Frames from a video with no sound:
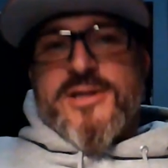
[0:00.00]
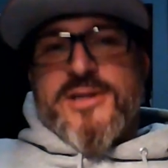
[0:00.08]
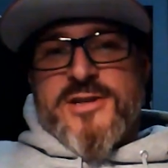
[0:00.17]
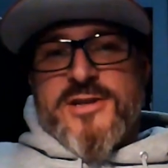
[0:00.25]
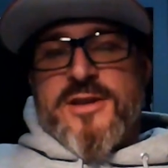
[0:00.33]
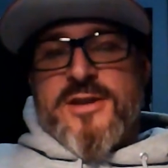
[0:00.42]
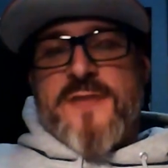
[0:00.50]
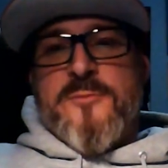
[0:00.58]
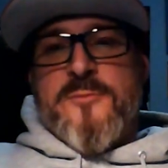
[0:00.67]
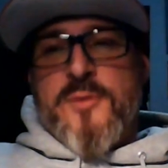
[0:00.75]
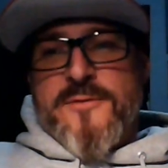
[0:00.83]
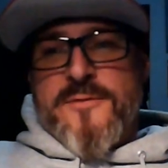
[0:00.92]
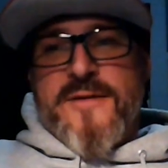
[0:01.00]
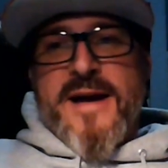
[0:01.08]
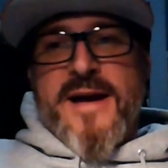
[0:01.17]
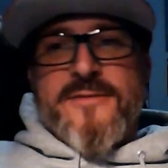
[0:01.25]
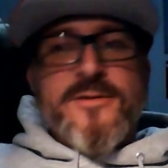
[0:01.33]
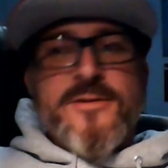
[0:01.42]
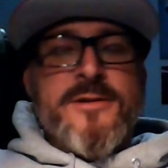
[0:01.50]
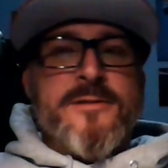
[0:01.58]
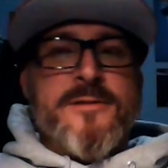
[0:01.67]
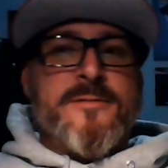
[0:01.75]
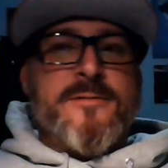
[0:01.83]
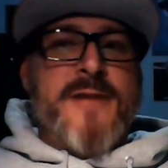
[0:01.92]
edition 11.5
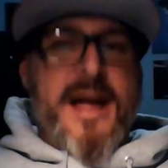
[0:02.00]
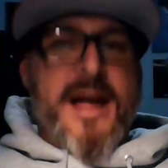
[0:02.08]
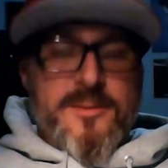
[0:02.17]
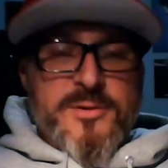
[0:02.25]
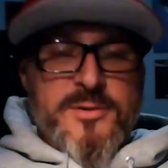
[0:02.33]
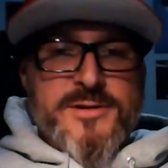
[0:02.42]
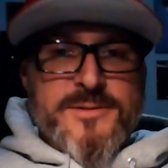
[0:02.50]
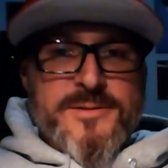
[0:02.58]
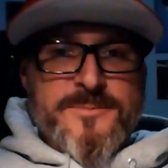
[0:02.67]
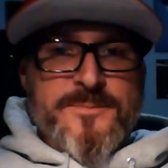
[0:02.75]
calipers,